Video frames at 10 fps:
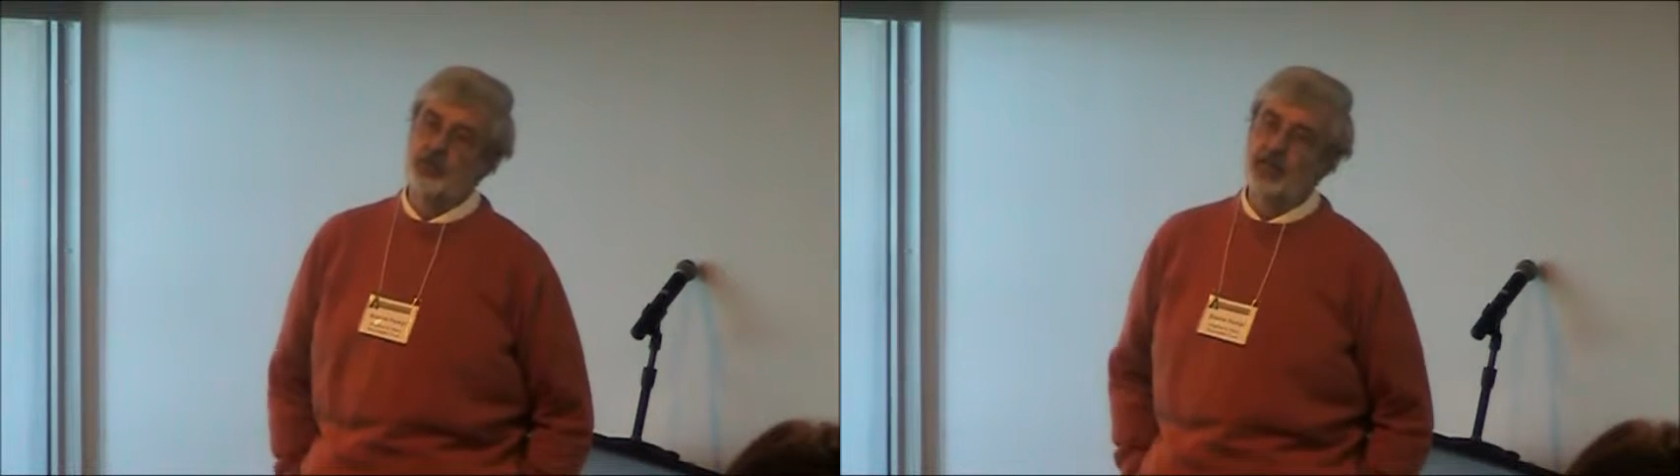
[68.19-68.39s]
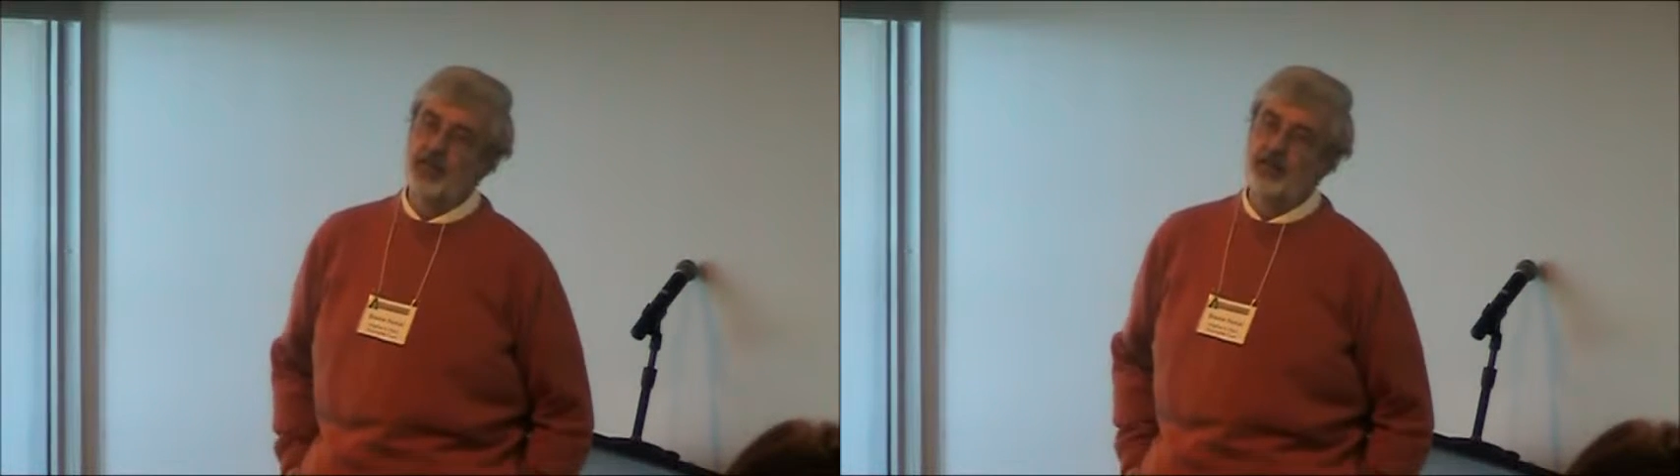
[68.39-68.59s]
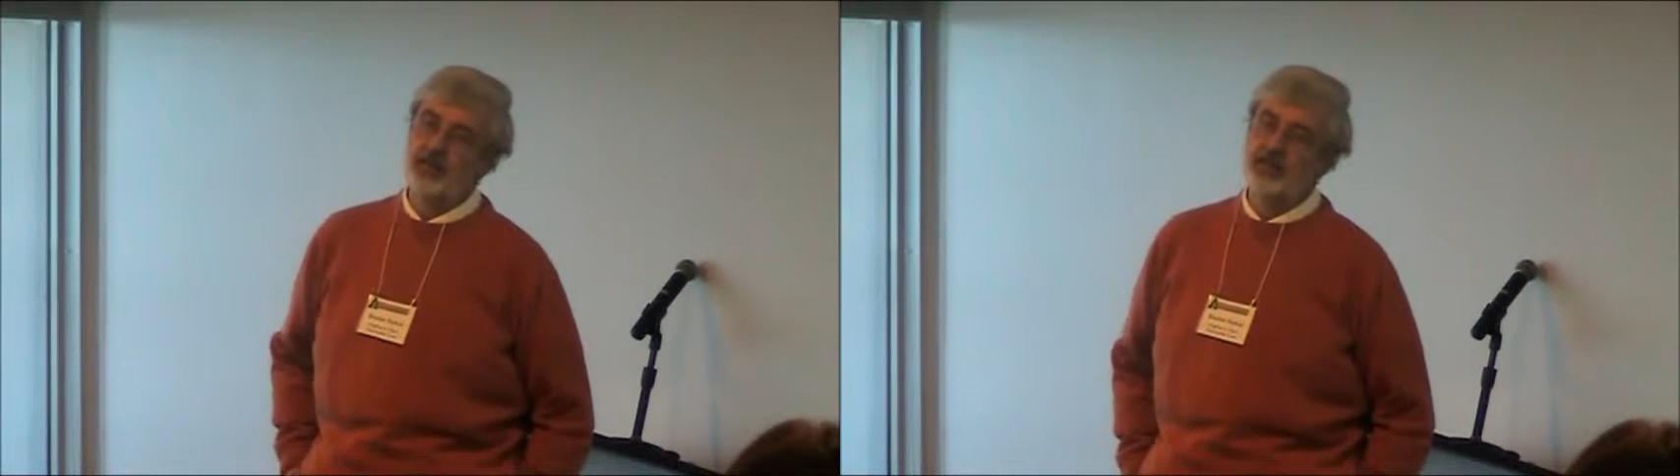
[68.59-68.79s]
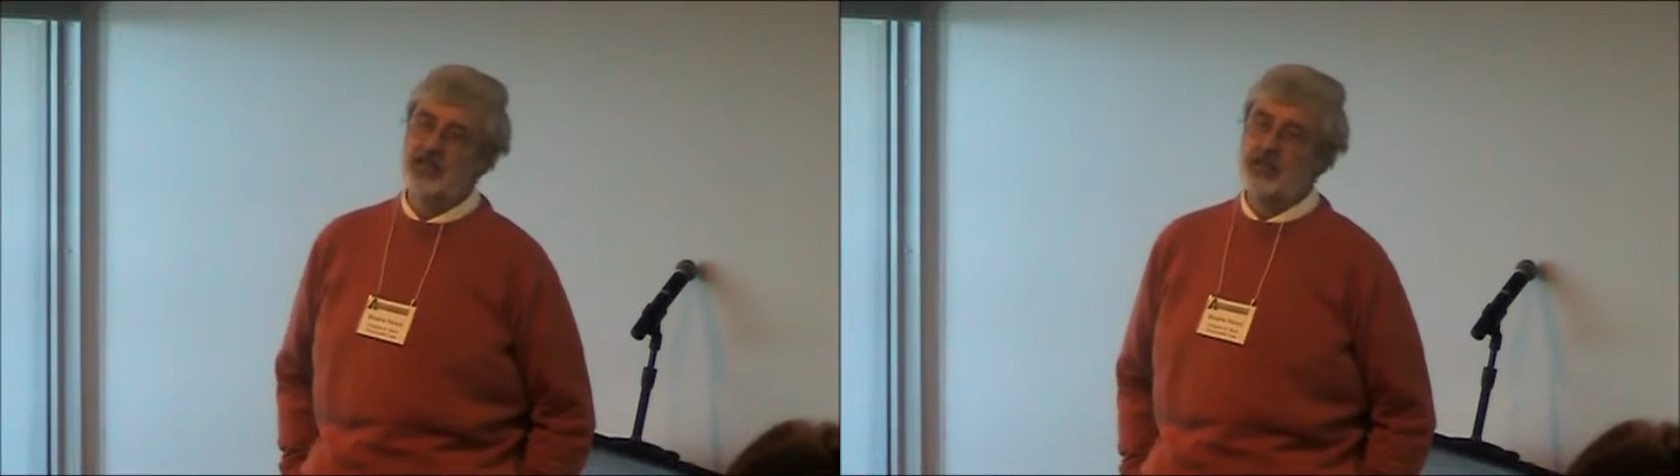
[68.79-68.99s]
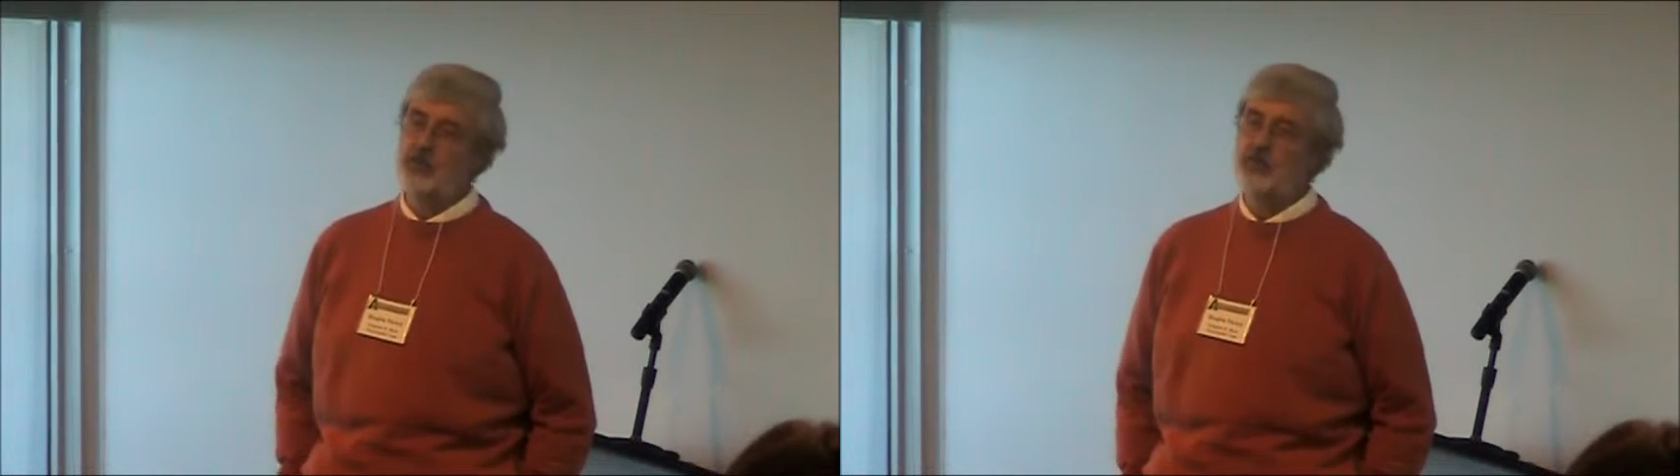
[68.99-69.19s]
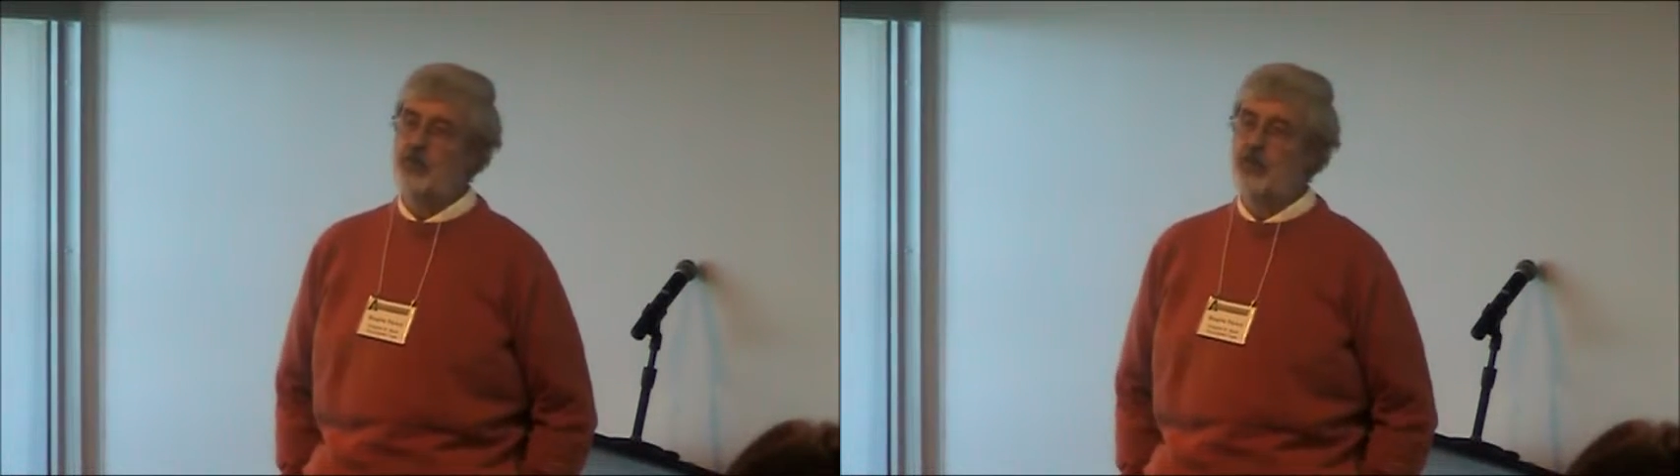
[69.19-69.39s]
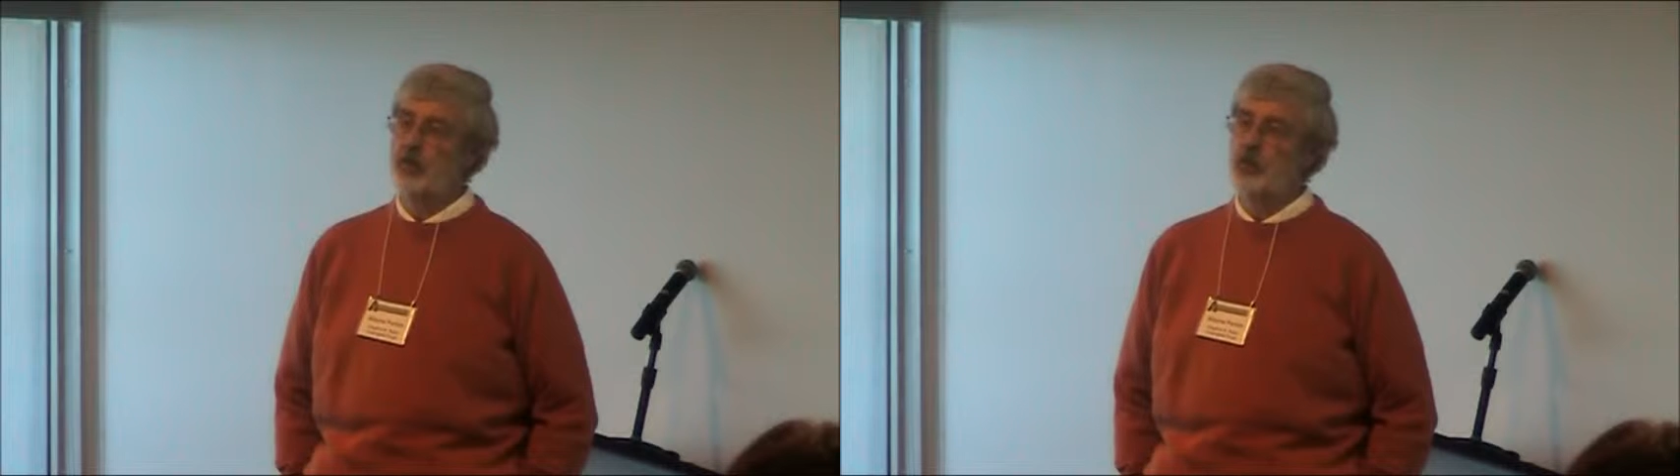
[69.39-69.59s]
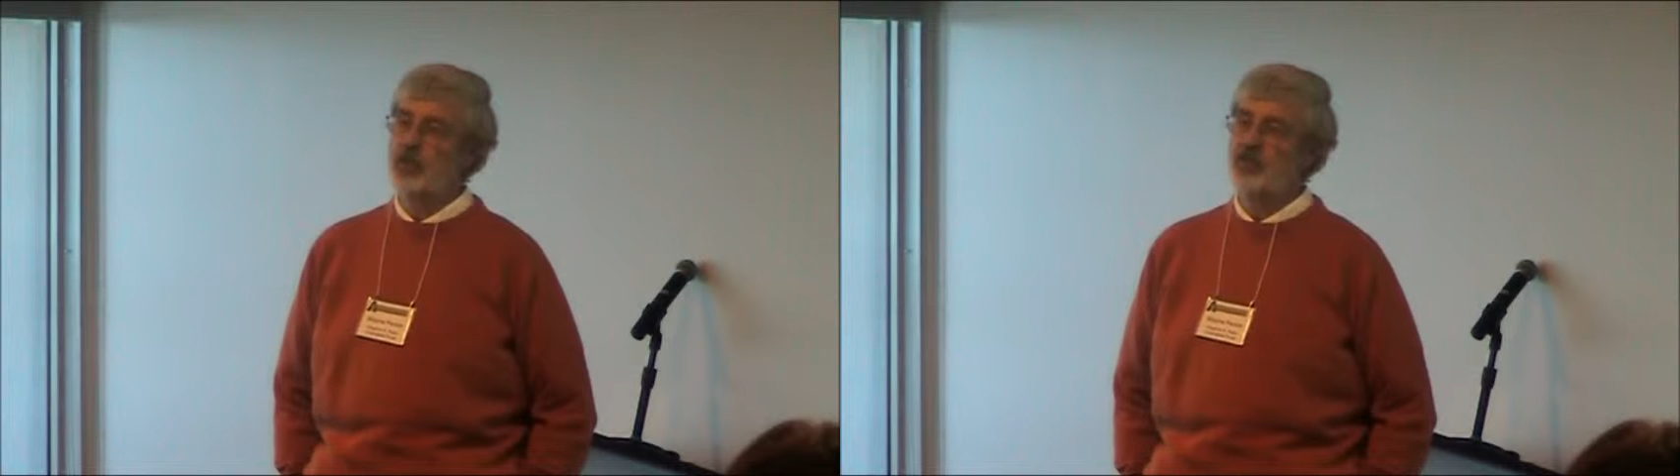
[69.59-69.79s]
but I think some of them that
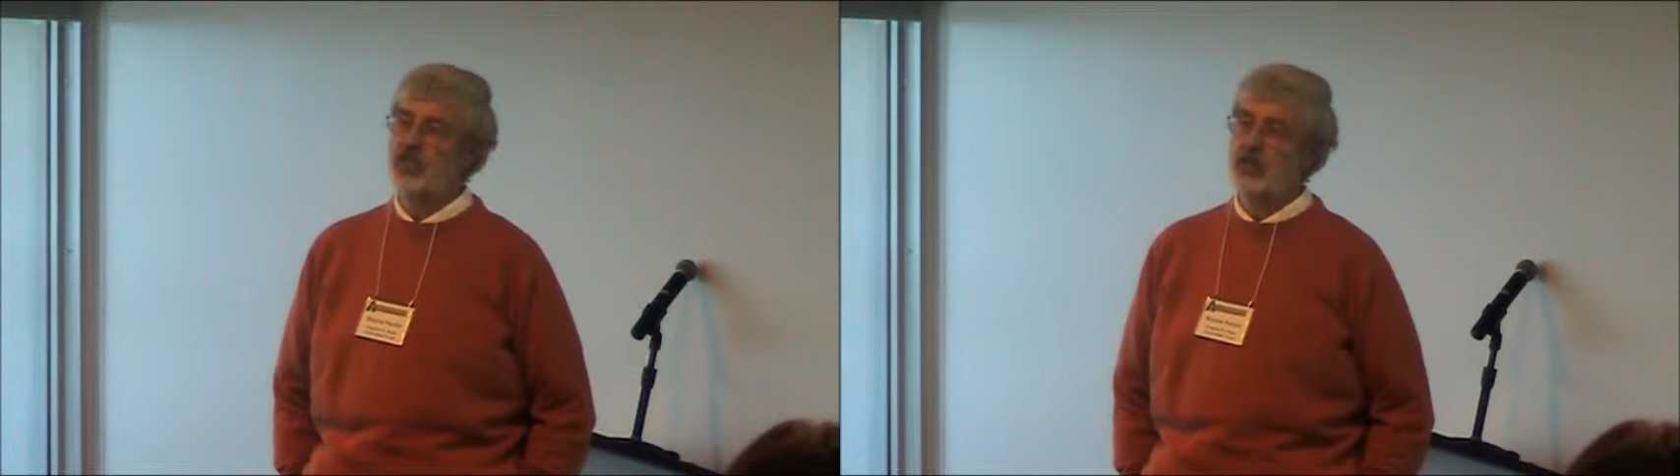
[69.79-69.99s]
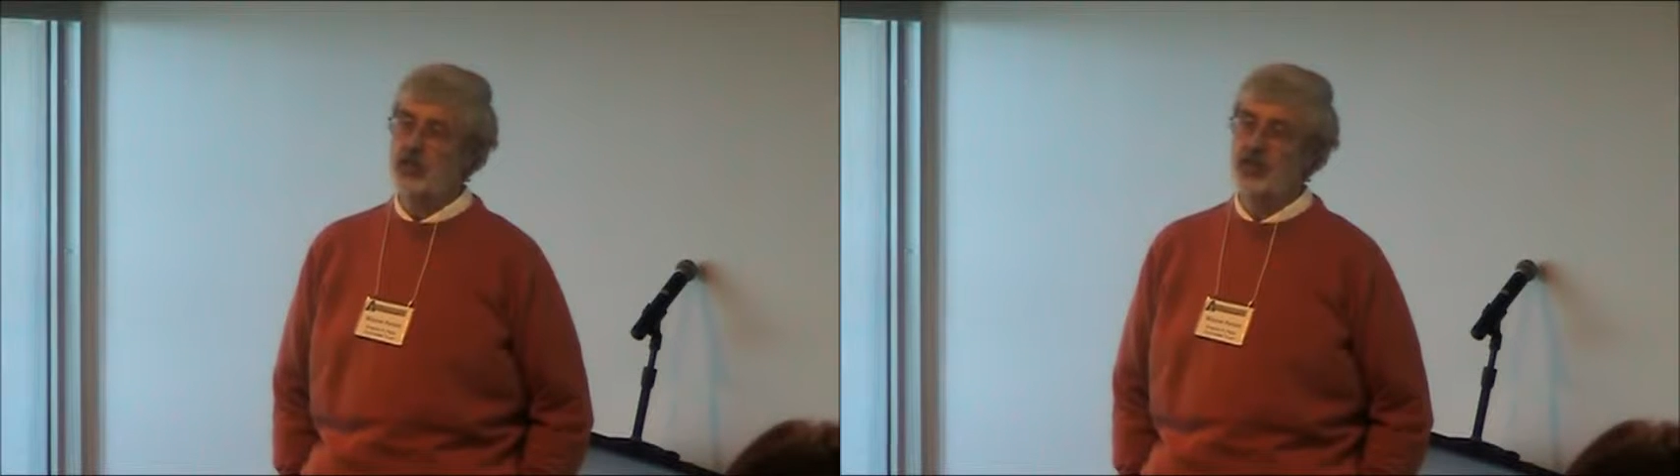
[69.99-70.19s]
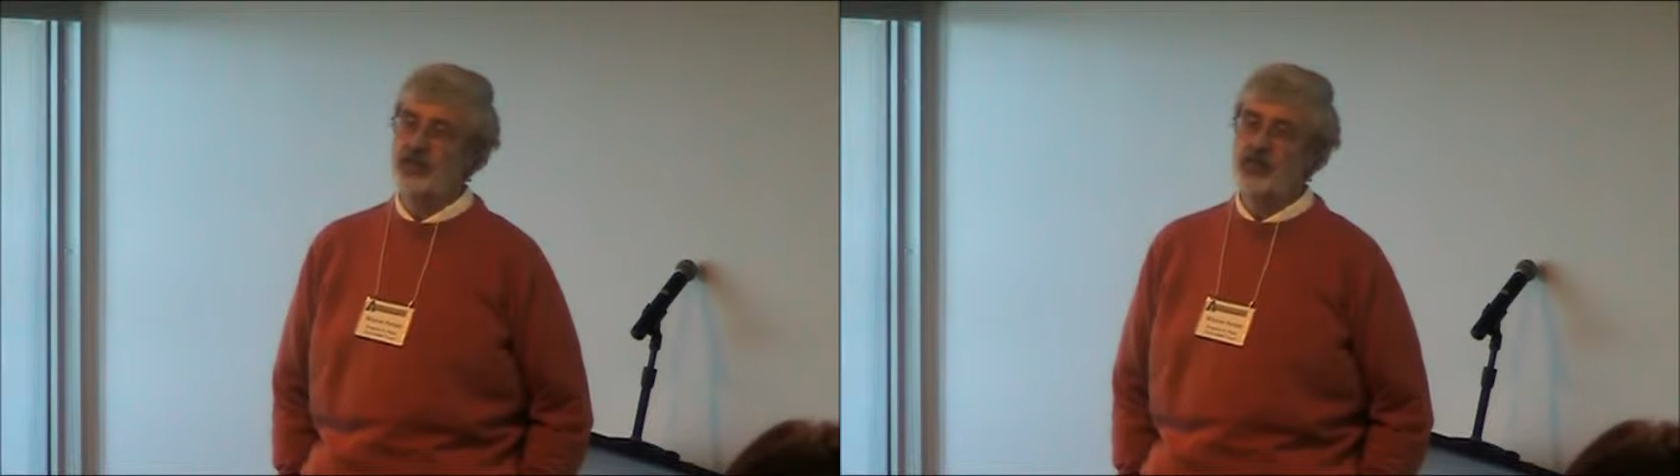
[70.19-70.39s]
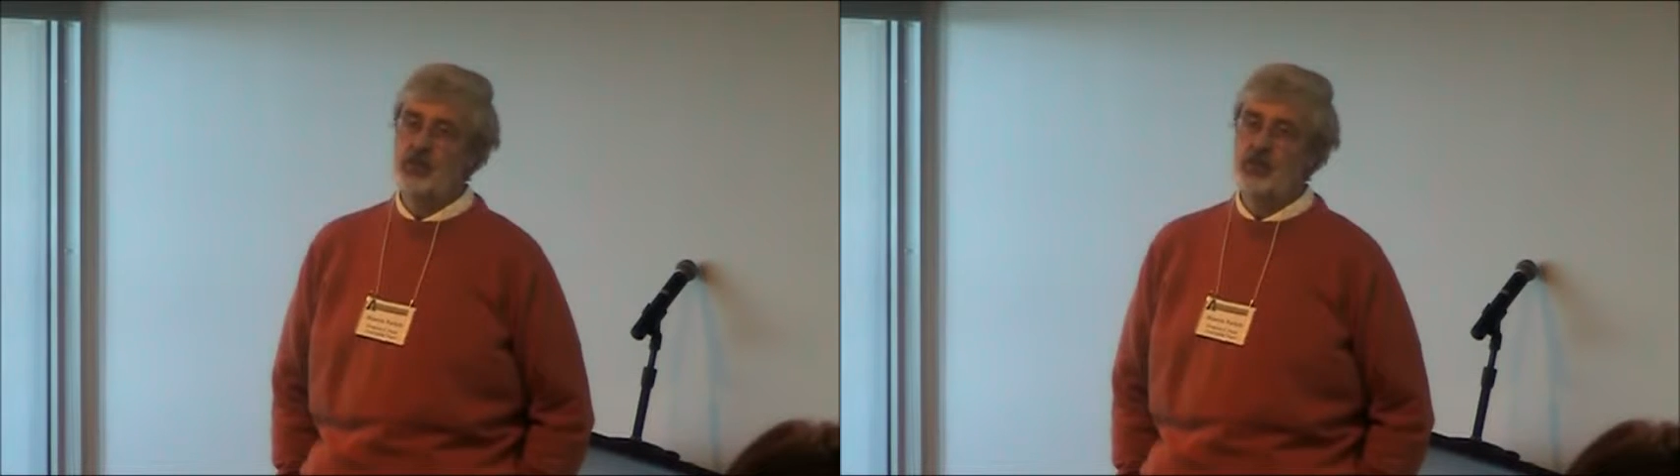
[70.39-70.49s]
we're considering